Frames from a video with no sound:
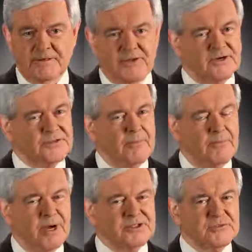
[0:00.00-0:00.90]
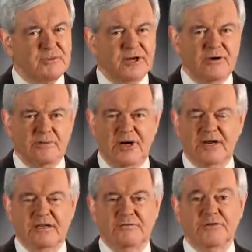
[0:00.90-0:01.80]
There's a much better
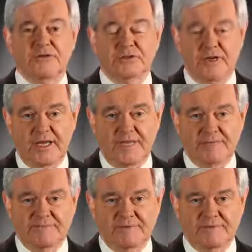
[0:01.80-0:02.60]
American future ahead